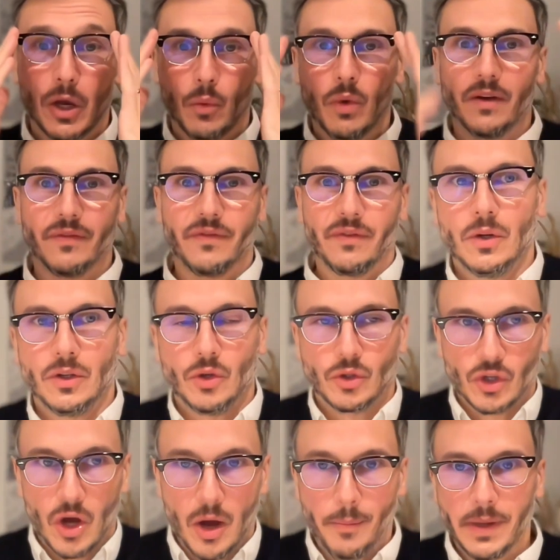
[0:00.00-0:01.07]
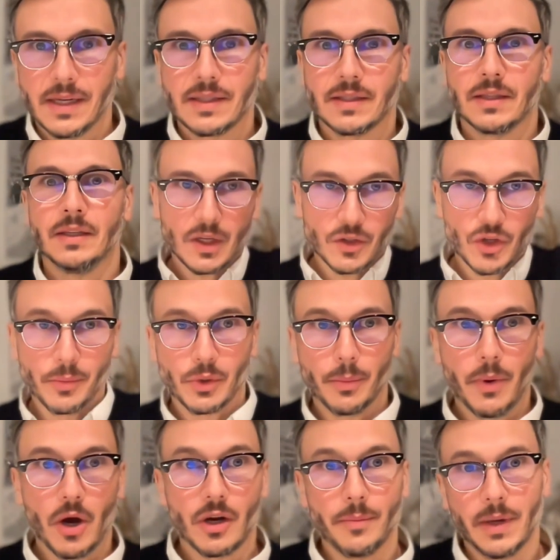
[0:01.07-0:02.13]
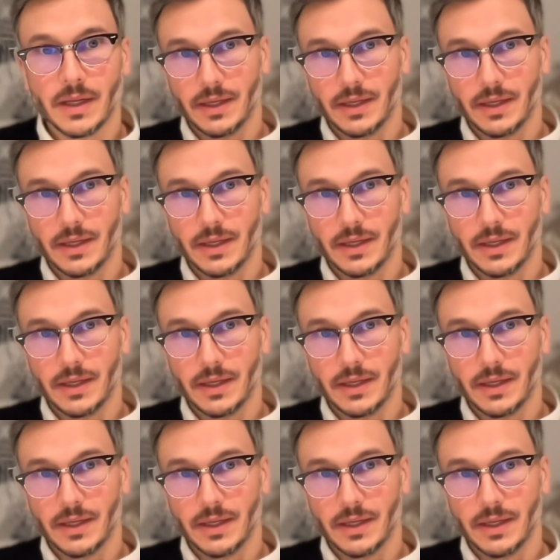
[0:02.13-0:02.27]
With your topics, top to bottom,